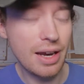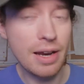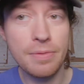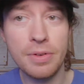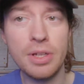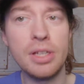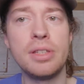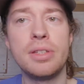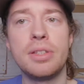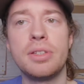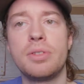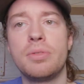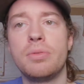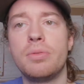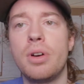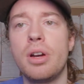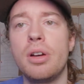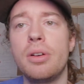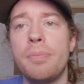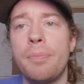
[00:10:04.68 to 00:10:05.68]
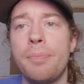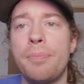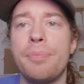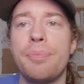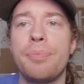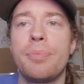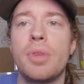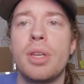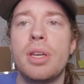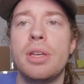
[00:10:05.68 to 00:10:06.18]
living in this rut
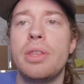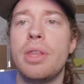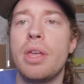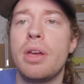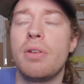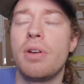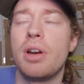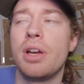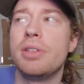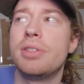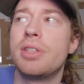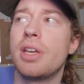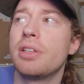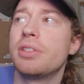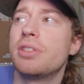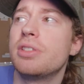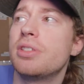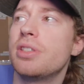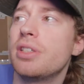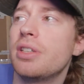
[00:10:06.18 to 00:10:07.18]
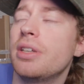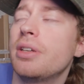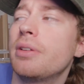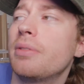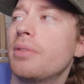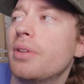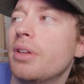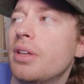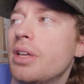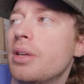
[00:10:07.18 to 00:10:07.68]
in their identity
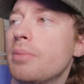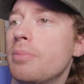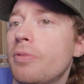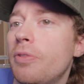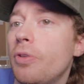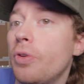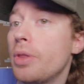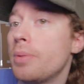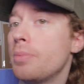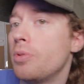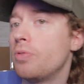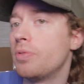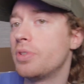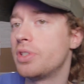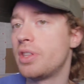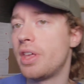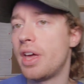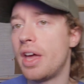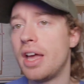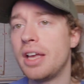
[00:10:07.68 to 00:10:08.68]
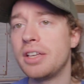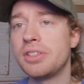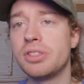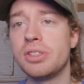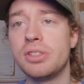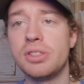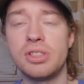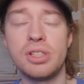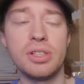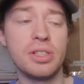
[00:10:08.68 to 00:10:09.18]
before they move into their
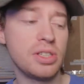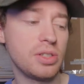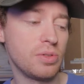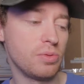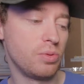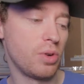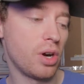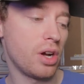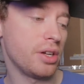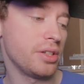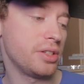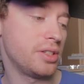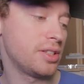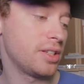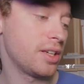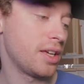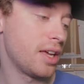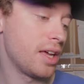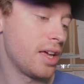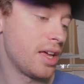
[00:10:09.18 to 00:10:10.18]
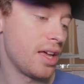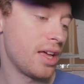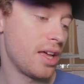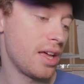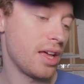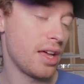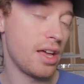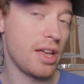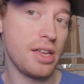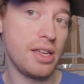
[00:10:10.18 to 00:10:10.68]
essence, and this rut
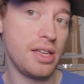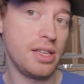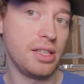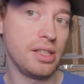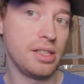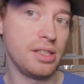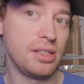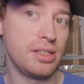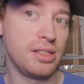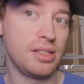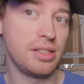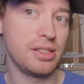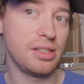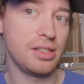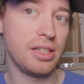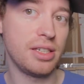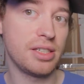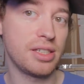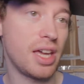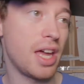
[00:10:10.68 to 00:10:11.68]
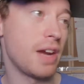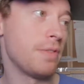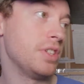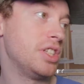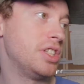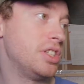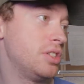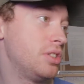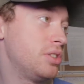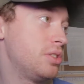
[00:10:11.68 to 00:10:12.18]
is kind of a
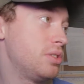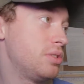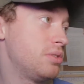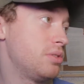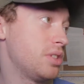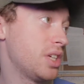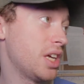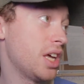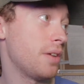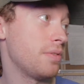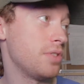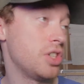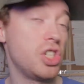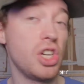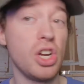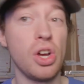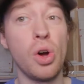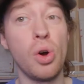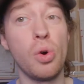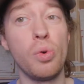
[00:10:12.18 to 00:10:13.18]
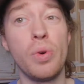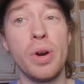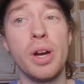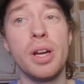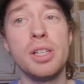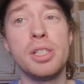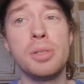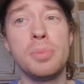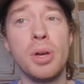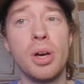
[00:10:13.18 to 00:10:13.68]
shithole,
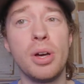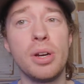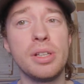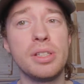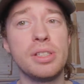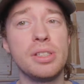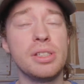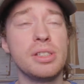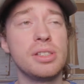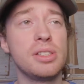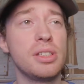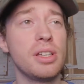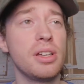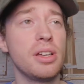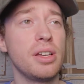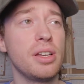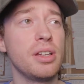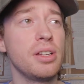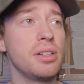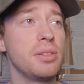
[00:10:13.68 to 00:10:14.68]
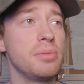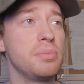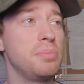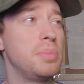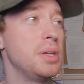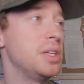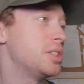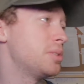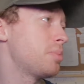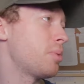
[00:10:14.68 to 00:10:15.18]
really, to be honest. It's
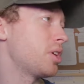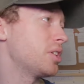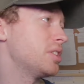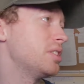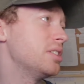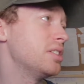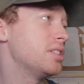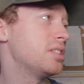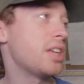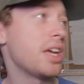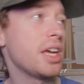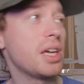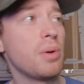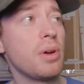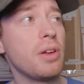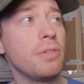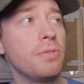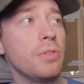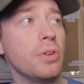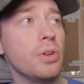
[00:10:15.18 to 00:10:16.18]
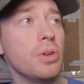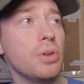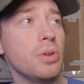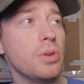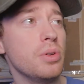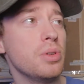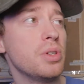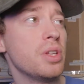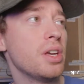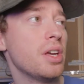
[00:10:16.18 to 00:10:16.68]
pizza boxes, takeaway
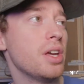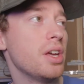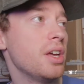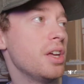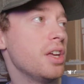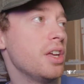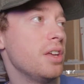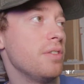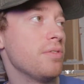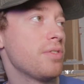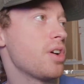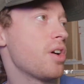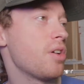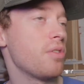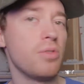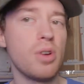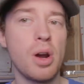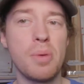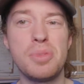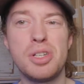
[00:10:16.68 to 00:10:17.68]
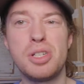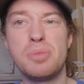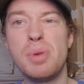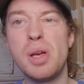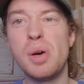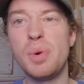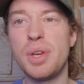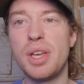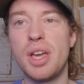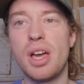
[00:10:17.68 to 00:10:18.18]
food. You've got rubbish
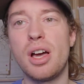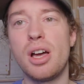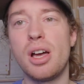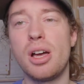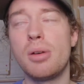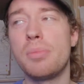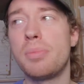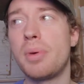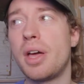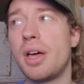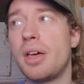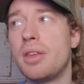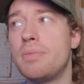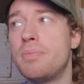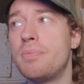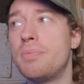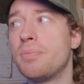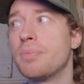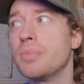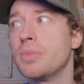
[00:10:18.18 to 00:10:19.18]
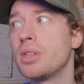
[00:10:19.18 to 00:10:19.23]
building up, and